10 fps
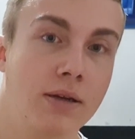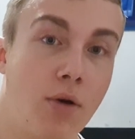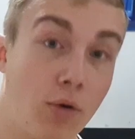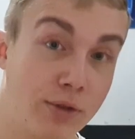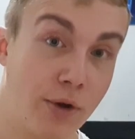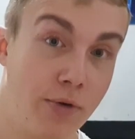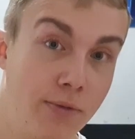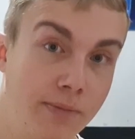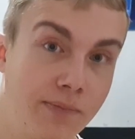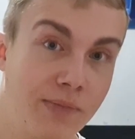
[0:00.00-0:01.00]

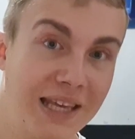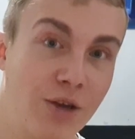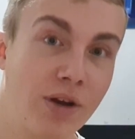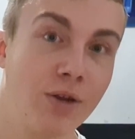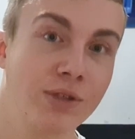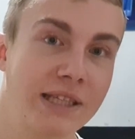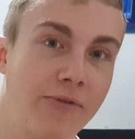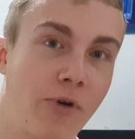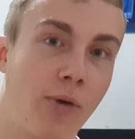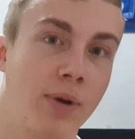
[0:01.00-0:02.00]
Also, you can use the
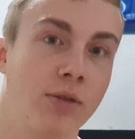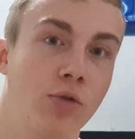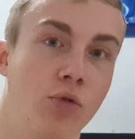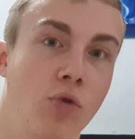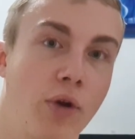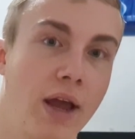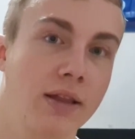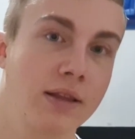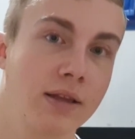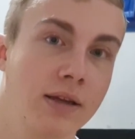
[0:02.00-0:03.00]
form to
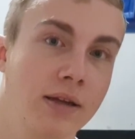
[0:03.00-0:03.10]
connect